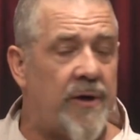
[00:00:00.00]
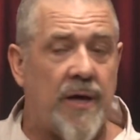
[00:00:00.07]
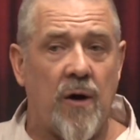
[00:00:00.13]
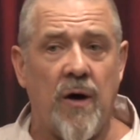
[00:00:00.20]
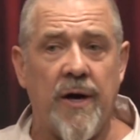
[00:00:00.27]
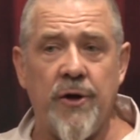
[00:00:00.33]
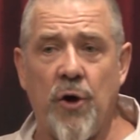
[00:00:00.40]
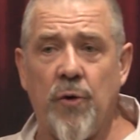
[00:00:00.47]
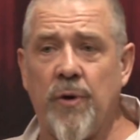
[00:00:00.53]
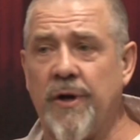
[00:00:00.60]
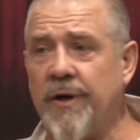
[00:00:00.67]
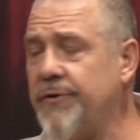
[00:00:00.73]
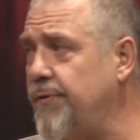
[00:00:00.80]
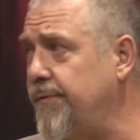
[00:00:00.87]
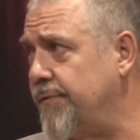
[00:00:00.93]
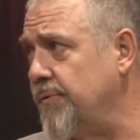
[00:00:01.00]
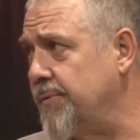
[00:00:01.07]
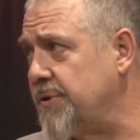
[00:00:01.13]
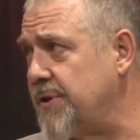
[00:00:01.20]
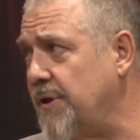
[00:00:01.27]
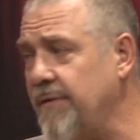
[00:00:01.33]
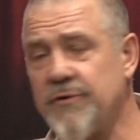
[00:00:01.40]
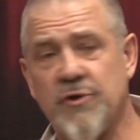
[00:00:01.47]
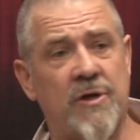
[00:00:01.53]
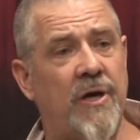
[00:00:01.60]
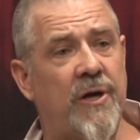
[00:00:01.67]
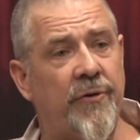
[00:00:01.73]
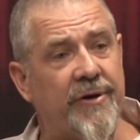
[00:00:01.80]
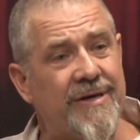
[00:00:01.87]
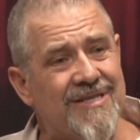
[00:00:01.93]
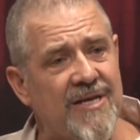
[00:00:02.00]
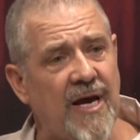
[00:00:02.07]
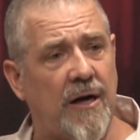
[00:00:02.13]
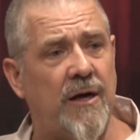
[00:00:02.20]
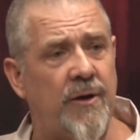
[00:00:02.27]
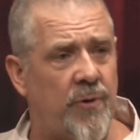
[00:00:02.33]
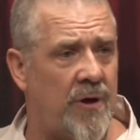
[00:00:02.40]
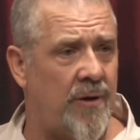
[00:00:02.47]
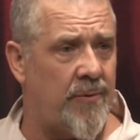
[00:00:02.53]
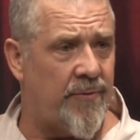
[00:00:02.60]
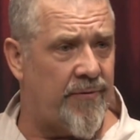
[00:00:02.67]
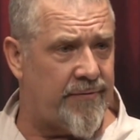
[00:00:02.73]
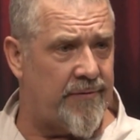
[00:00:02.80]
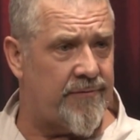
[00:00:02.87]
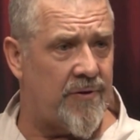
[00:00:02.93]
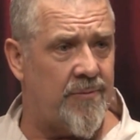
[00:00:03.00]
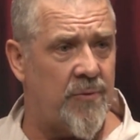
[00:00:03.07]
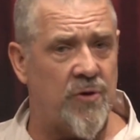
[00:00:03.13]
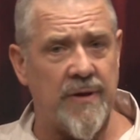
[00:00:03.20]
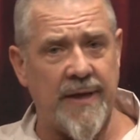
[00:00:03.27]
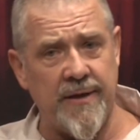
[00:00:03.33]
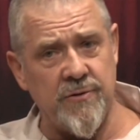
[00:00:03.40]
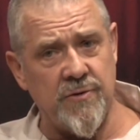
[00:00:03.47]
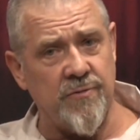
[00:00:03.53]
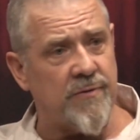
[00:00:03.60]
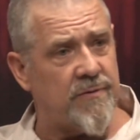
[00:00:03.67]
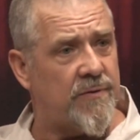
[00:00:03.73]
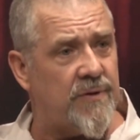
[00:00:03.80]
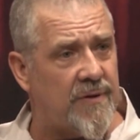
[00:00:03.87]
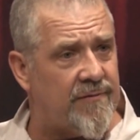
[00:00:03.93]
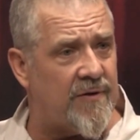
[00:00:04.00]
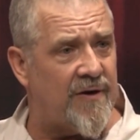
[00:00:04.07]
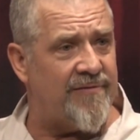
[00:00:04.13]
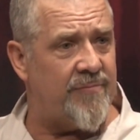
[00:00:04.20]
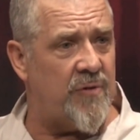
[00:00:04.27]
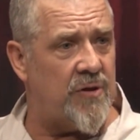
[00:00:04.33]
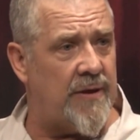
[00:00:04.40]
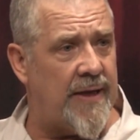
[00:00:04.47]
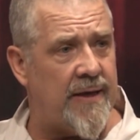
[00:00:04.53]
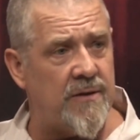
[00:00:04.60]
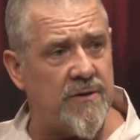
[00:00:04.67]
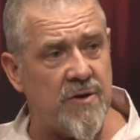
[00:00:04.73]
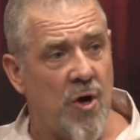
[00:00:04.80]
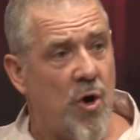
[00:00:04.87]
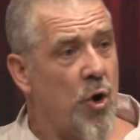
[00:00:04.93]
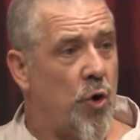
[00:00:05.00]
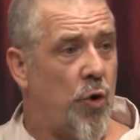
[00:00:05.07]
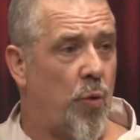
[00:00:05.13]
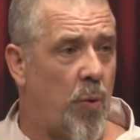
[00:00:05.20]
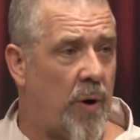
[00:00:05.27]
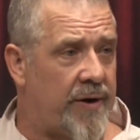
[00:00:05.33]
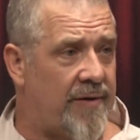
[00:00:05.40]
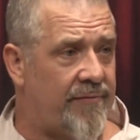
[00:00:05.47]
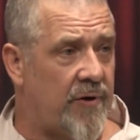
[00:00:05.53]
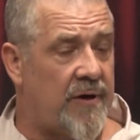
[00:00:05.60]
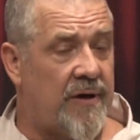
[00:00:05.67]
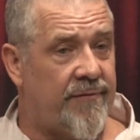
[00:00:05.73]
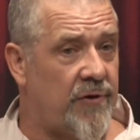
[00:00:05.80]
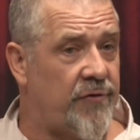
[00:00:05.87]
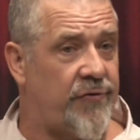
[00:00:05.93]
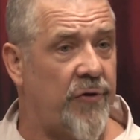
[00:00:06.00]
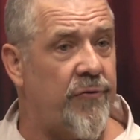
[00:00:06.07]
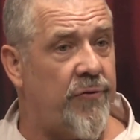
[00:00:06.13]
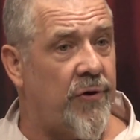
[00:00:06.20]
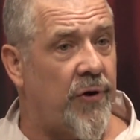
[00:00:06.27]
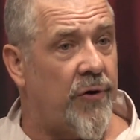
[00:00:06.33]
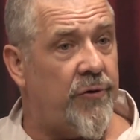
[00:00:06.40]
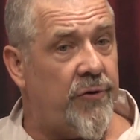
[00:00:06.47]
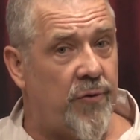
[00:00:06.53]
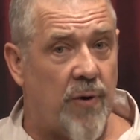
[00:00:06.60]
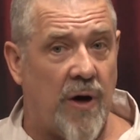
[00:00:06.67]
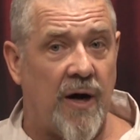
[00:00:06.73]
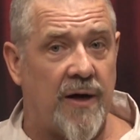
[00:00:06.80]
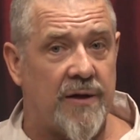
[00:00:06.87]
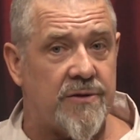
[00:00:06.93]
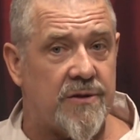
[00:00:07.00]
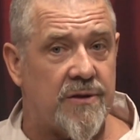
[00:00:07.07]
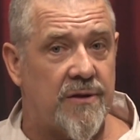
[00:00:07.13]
Now, I know when I do film and television, I know exactly when I'm on a 50mm lens or a 35mm lens or whatever. And if you don't know, you ask.